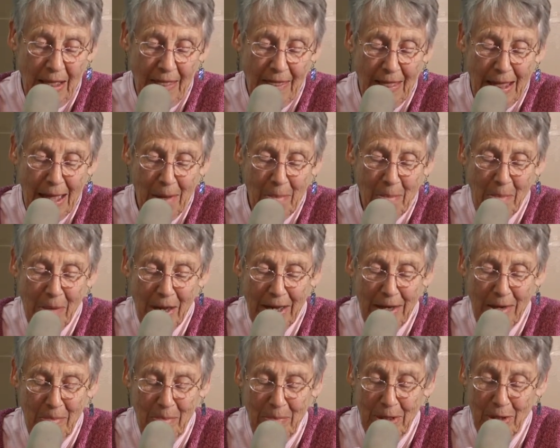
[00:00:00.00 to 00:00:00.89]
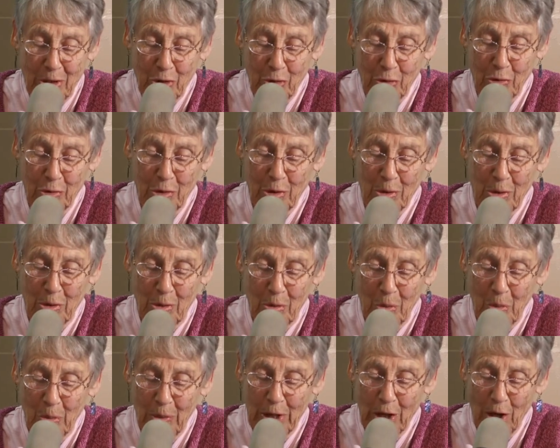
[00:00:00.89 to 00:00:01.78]
That might have been
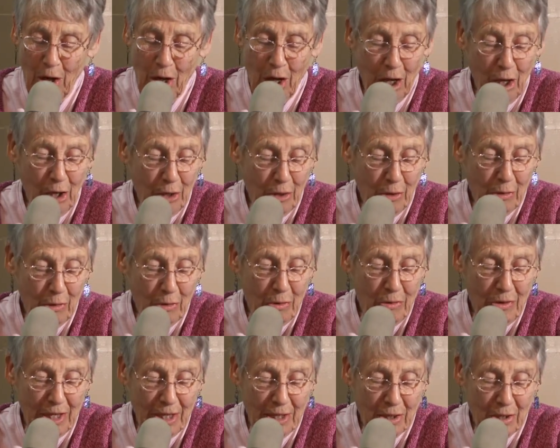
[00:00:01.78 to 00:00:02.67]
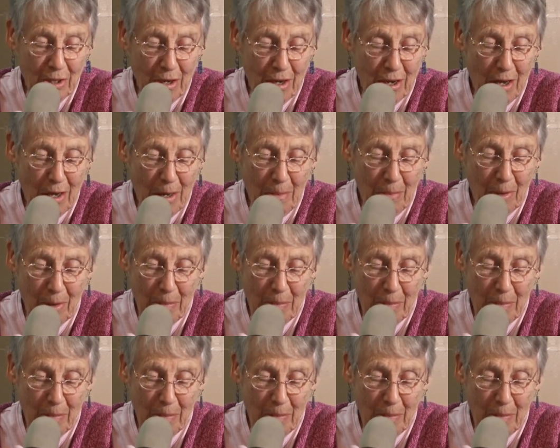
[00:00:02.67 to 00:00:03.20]
true. We all knew that Tom,